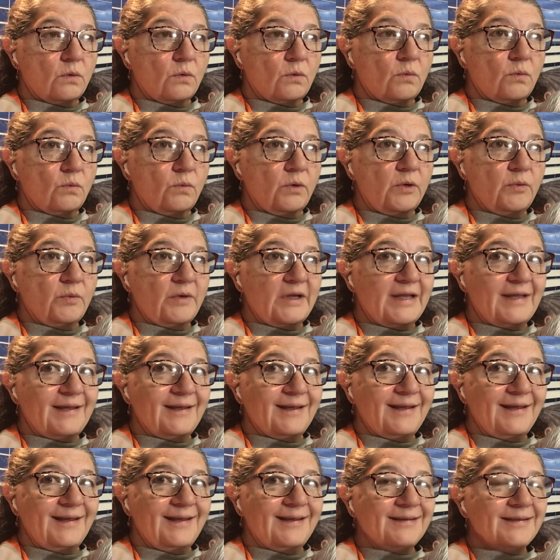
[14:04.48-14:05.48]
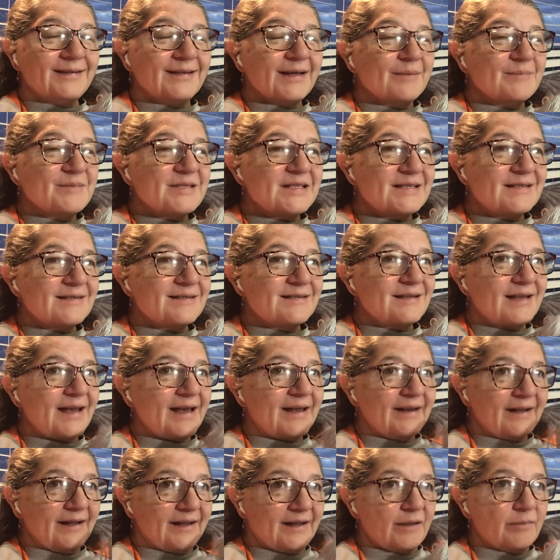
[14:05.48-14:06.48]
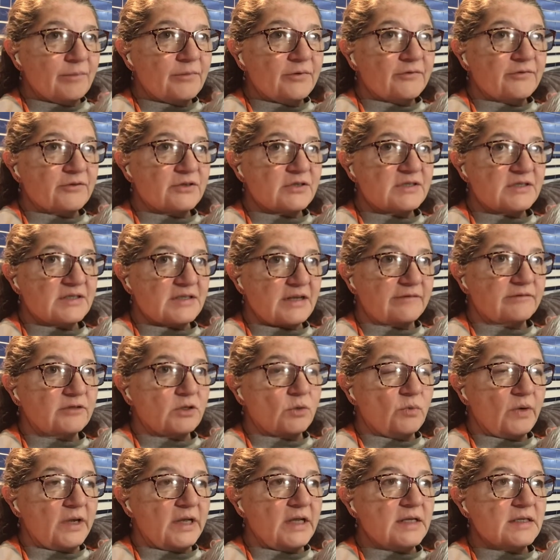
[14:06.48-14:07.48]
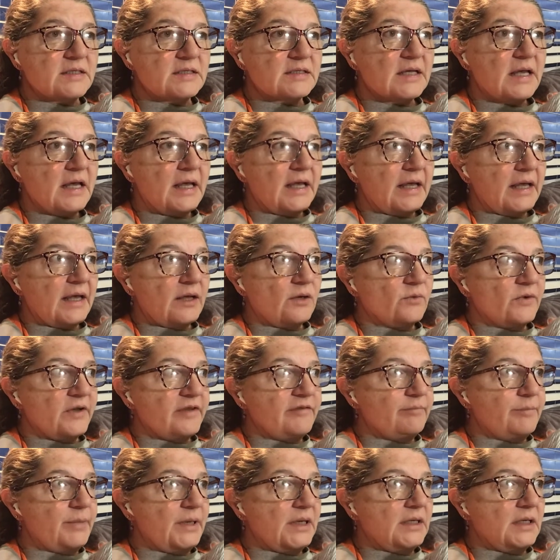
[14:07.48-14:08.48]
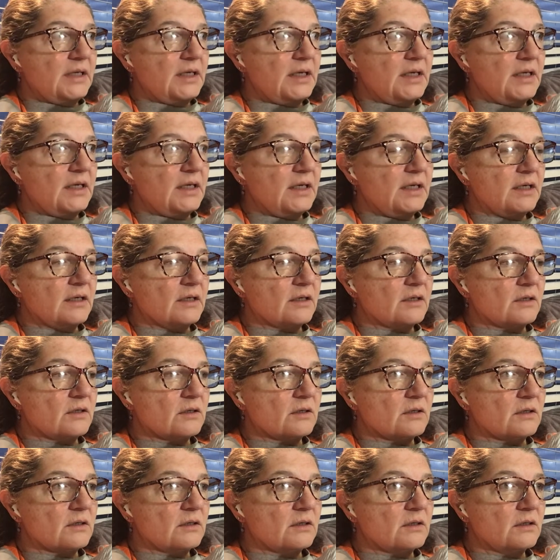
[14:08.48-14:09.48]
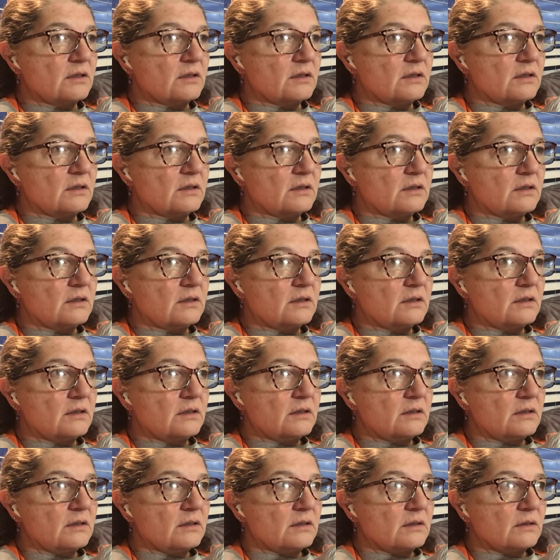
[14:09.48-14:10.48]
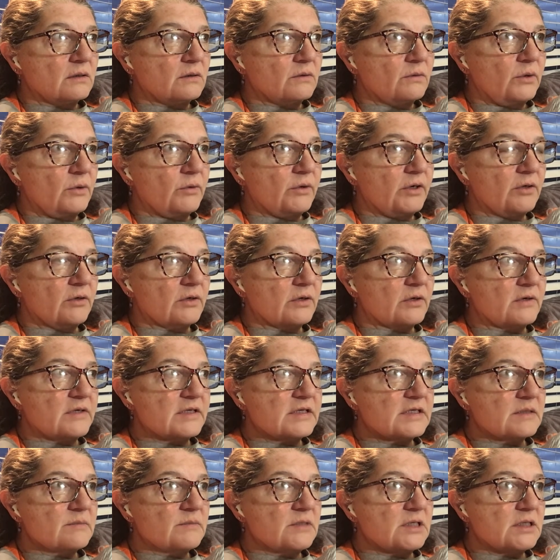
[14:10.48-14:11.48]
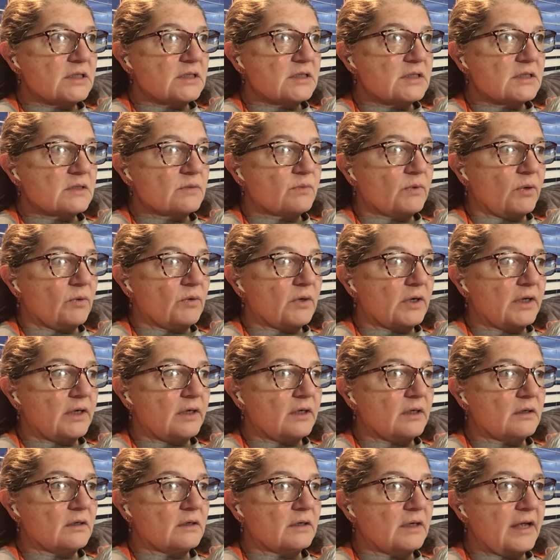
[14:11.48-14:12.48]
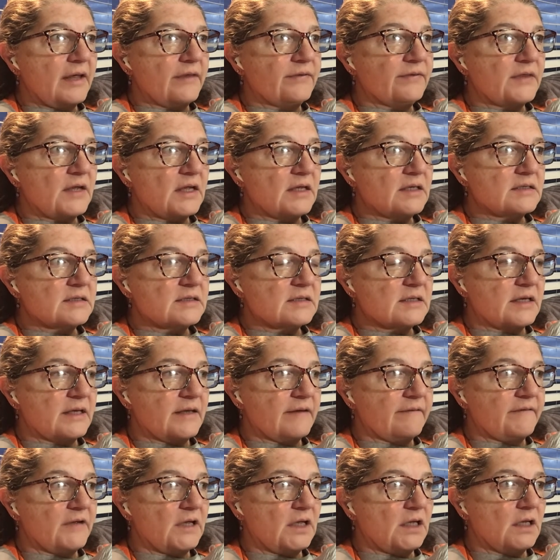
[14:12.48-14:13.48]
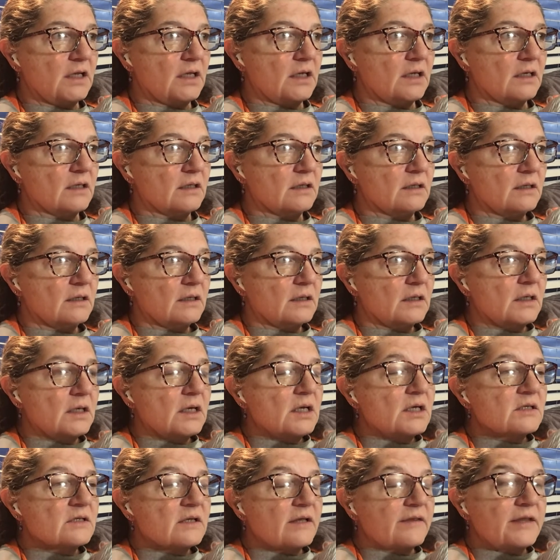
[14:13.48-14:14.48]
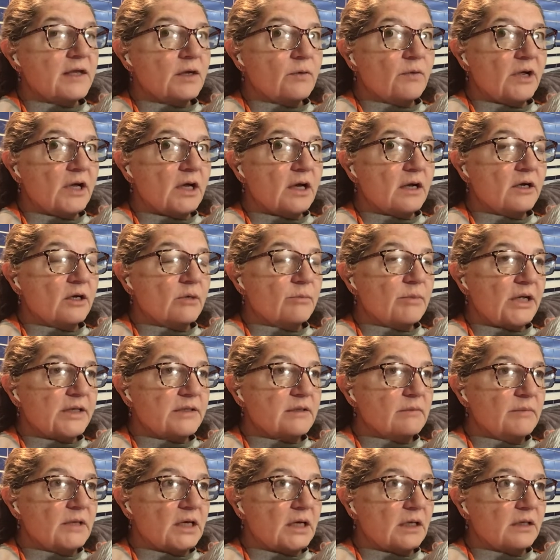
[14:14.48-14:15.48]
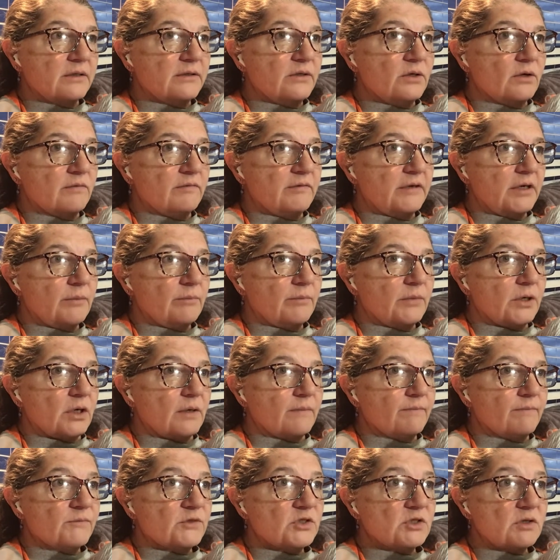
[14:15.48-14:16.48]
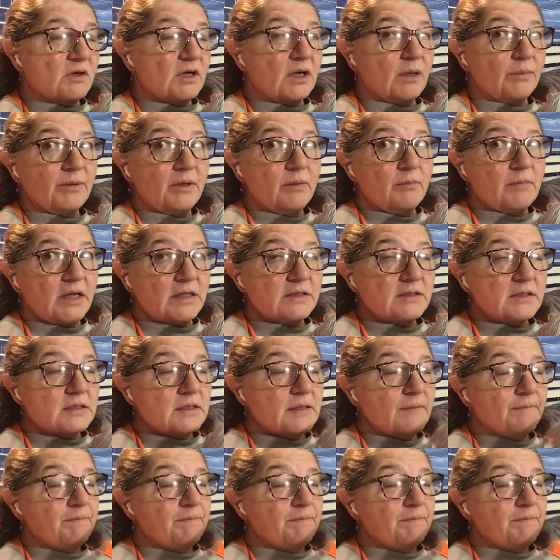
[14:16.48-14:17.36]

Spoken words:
when we end up set up for several weeks, and we've been here, we were here at Christmas, we were here at Thanksgiving, so I think we got here about the middle of November, so a couple of months.